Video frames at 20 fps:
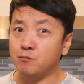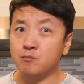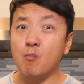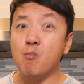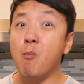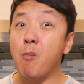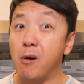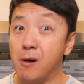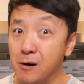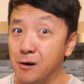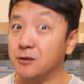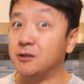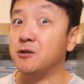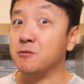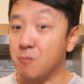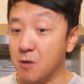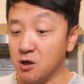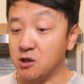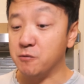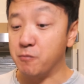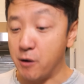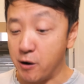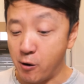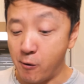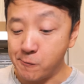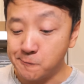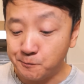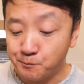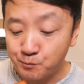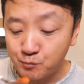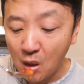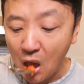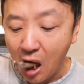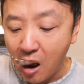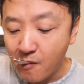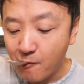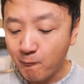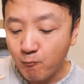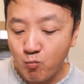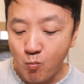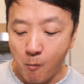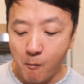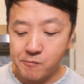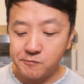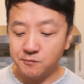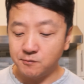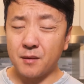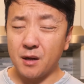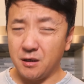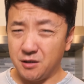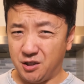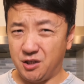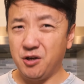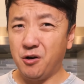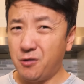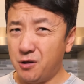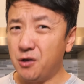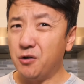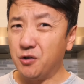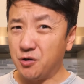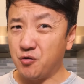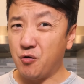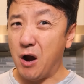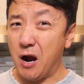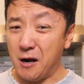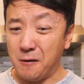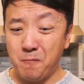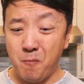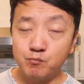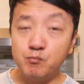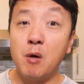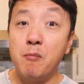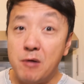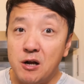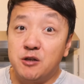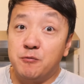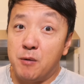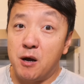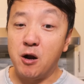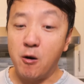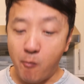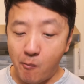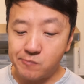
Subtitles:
Much better. Still a little dry, but much better.